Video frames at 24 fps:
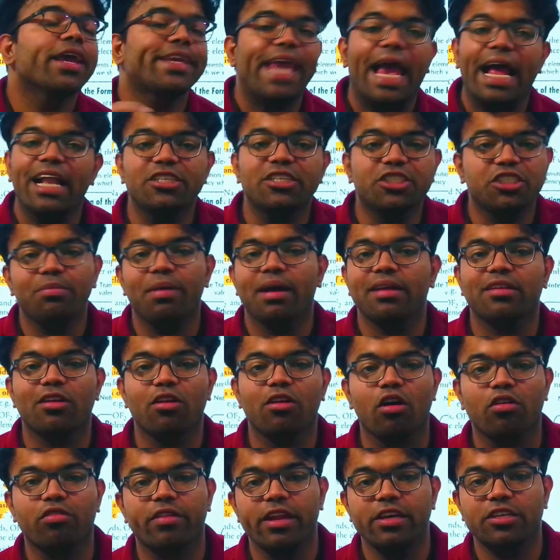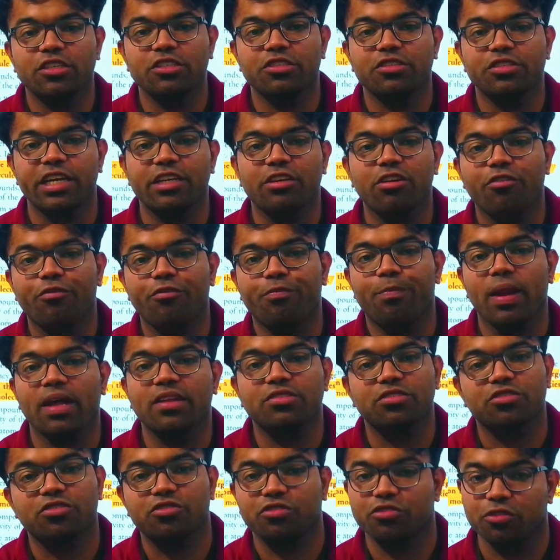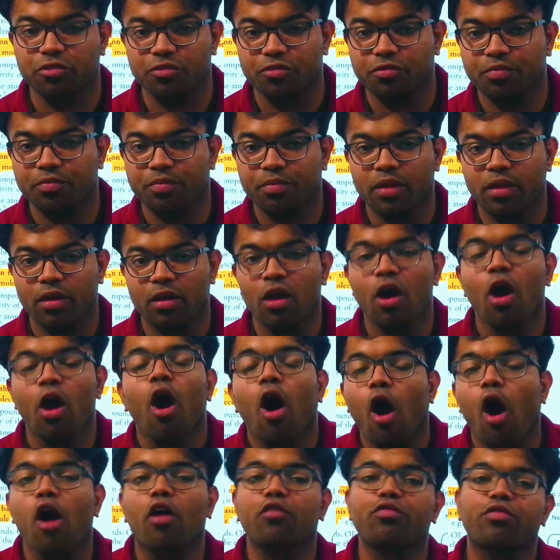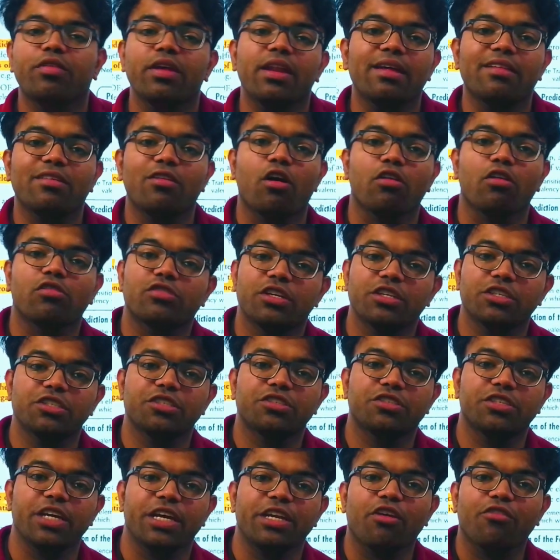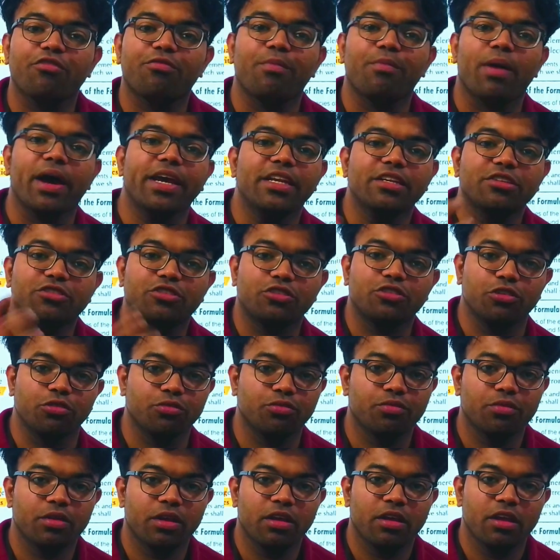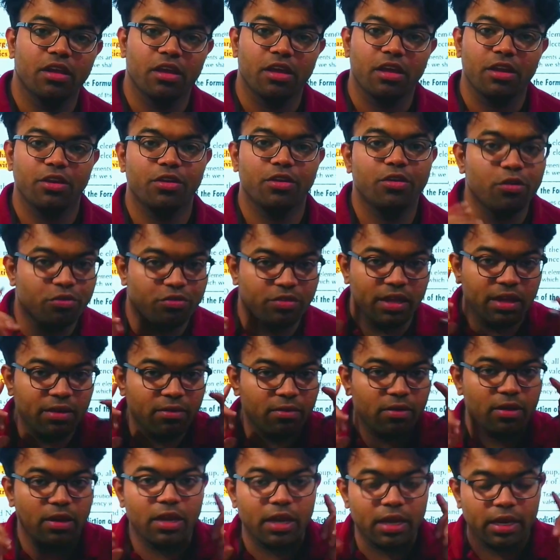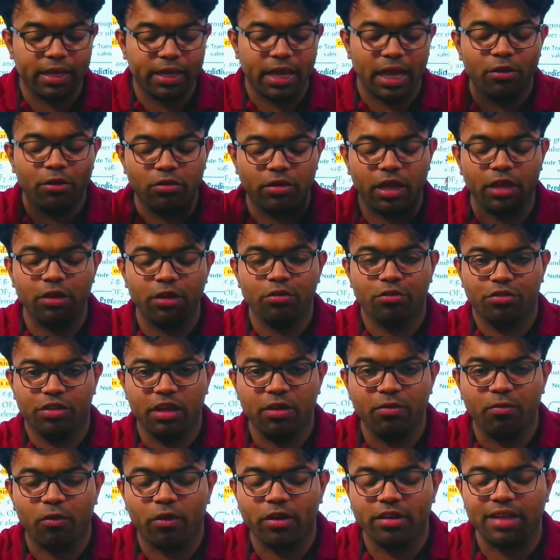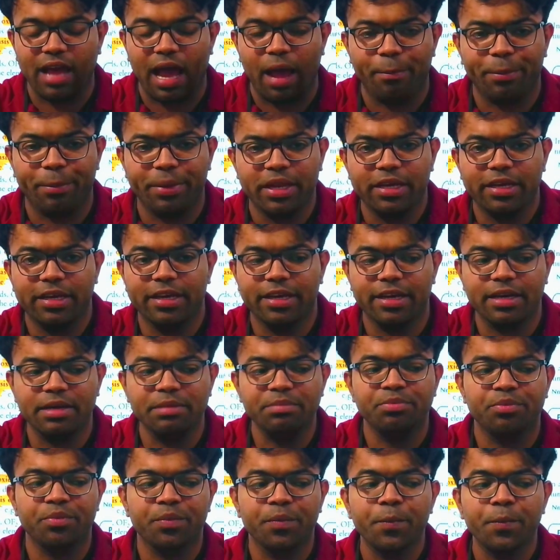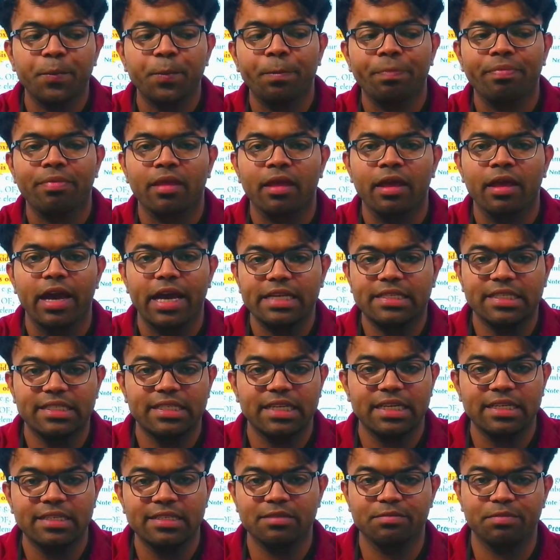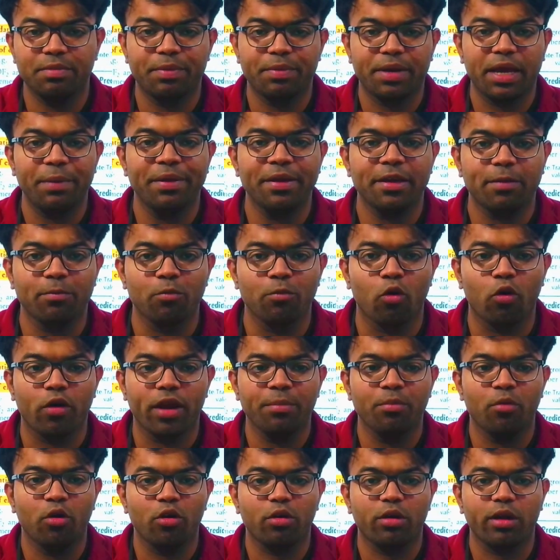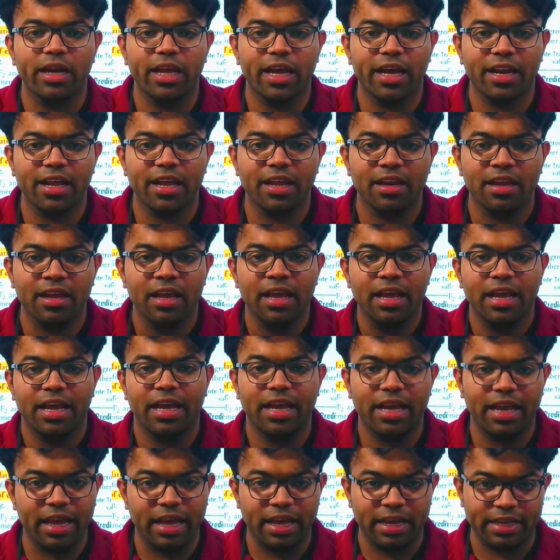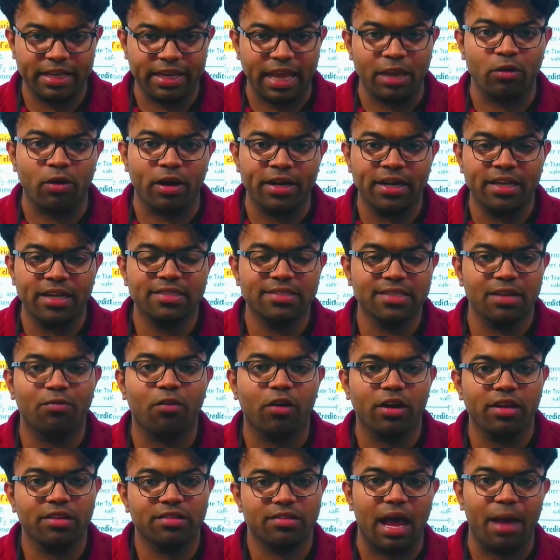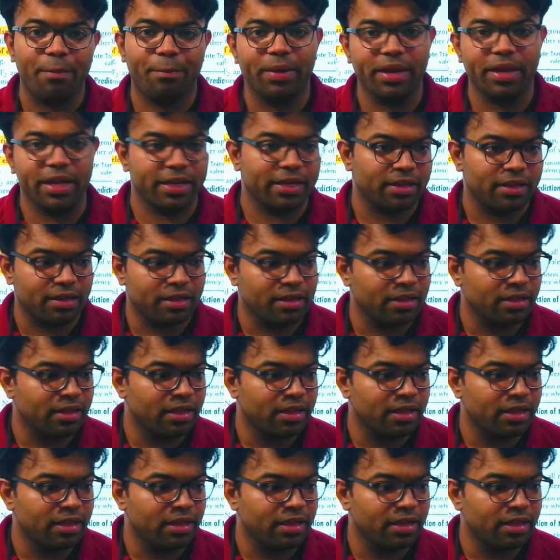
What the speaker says: Calcium has an oxidation state of +2. Oxygen has an oxidation state of -2. Do you see? Can you see what is happening here? Is it becoming more and more clearer? Can you understand what is happening?